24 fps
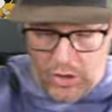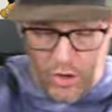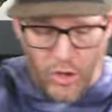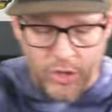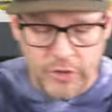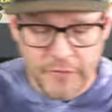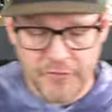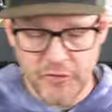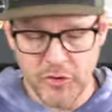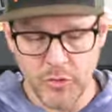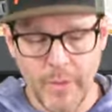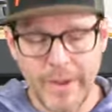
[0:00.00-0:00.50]

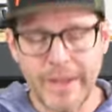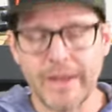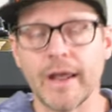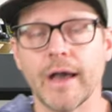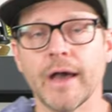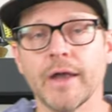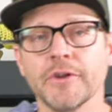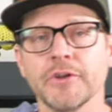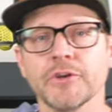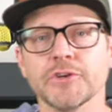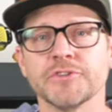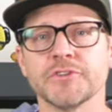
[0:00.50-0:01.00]
all of your weight
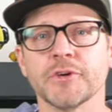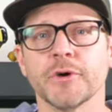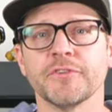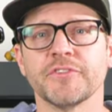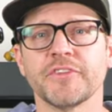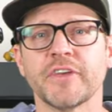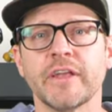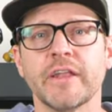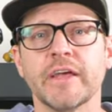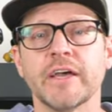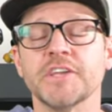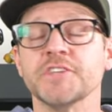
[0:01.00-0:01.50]
onto your toe
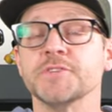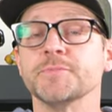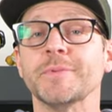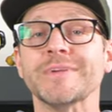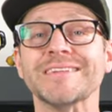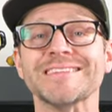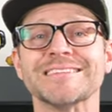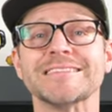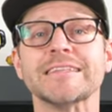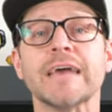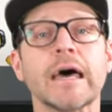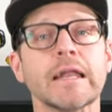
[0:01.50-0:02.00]
side edge,
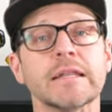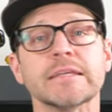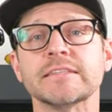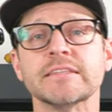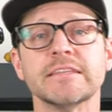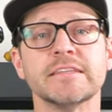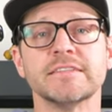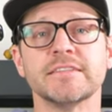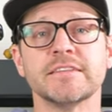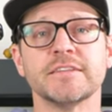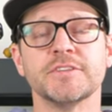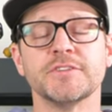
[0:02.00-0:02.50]
but it's not as
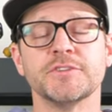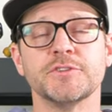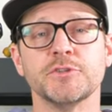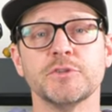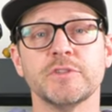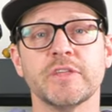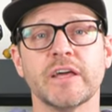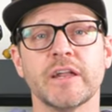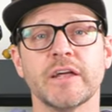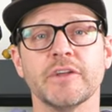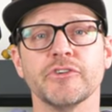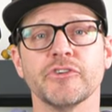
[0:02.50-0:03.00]
easy to do
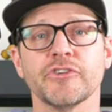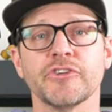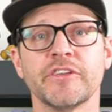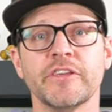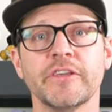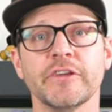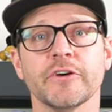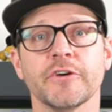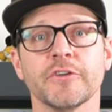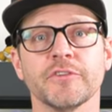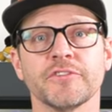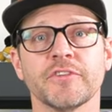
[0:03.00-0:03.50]
that on your
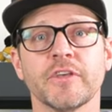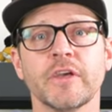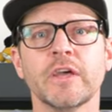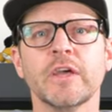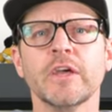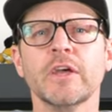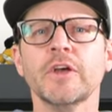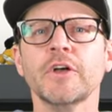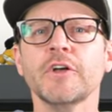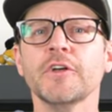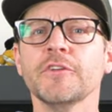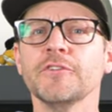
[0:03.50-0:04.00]
heels.
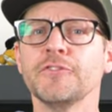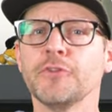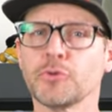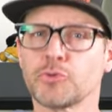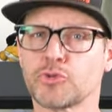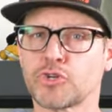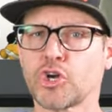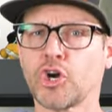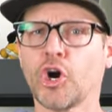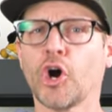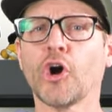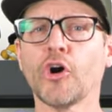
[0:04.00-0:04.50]
So
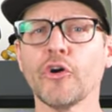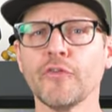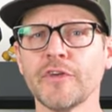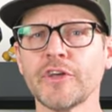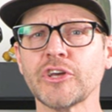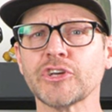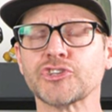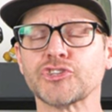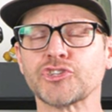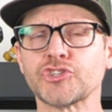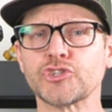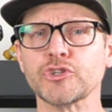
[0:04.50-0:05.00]

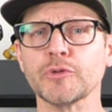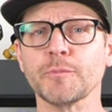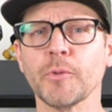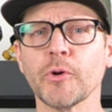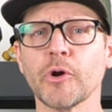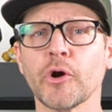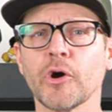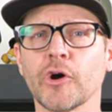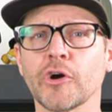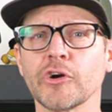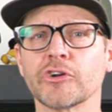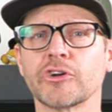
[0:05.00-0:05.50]
carving a
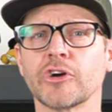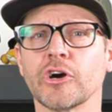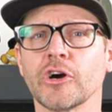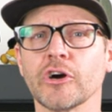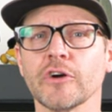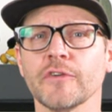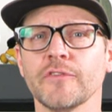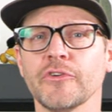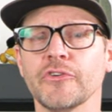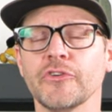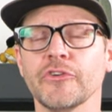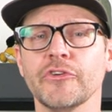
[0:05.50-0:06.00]
super hard
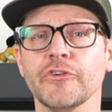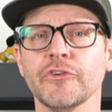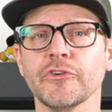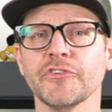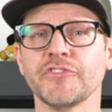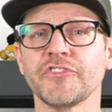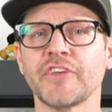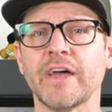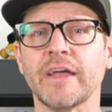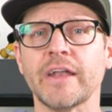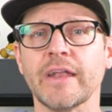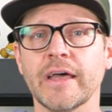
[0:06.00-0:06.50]
carve on your heel
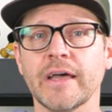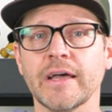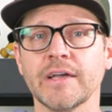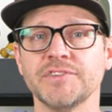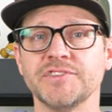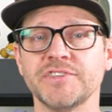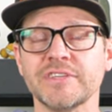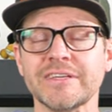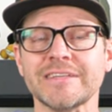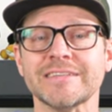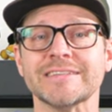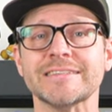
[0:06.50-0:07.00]
side
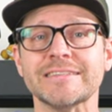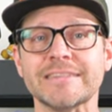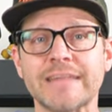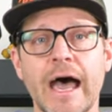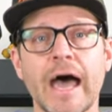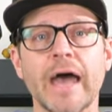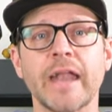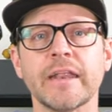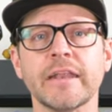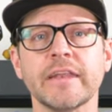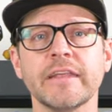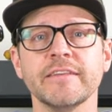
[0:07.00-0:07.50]
edge is
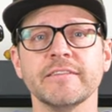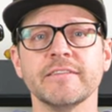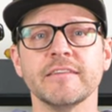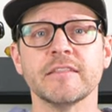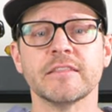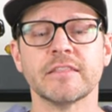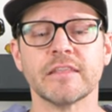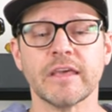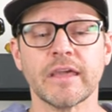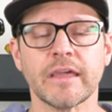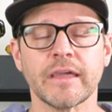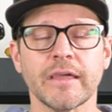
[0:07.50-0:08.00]
not an easy
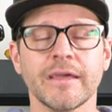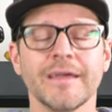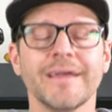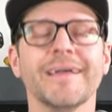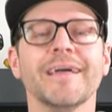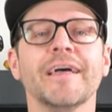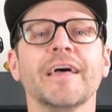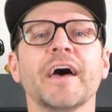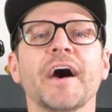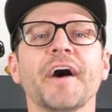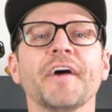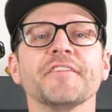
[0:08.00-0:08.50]
thing,
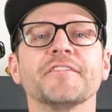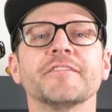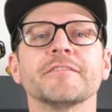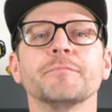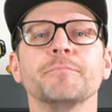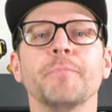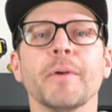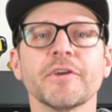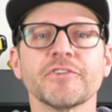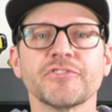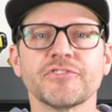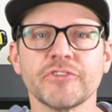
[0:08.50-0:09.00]

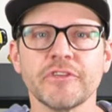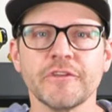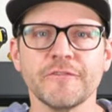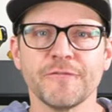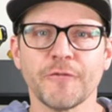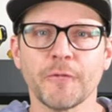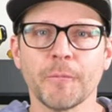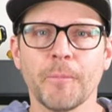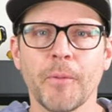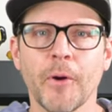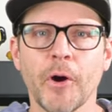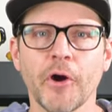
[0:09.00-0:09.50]
especially
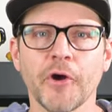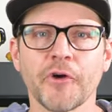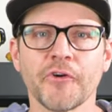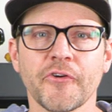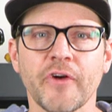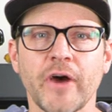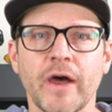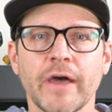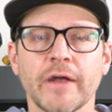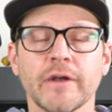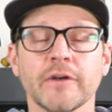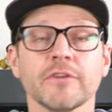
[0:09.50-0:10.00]
for park
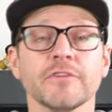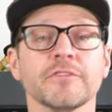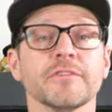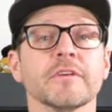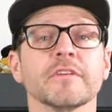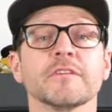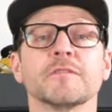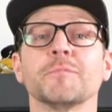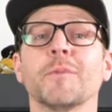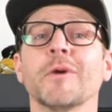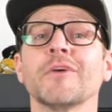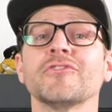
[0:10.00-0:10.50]
riders,
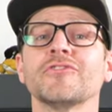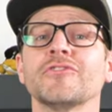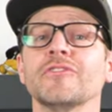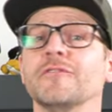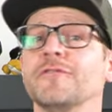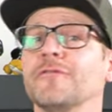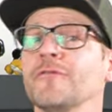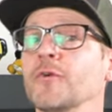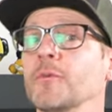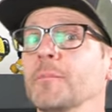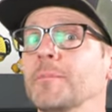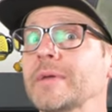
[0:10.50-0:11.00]
especially
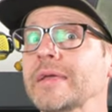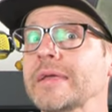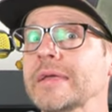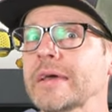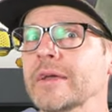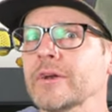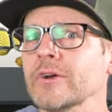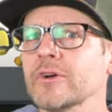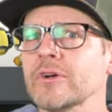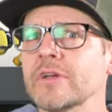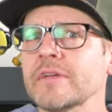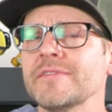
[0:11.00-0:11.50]
for
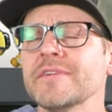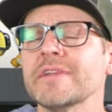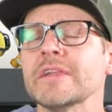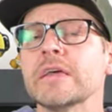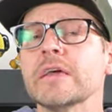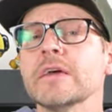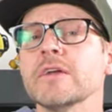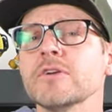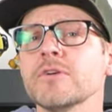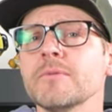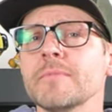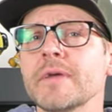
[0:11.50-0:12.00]
beginner, even
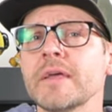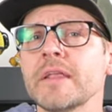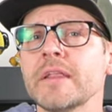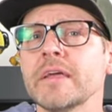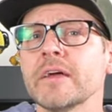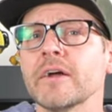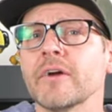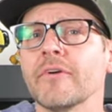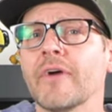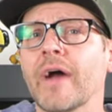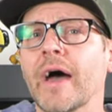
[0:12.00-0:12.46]
intermediate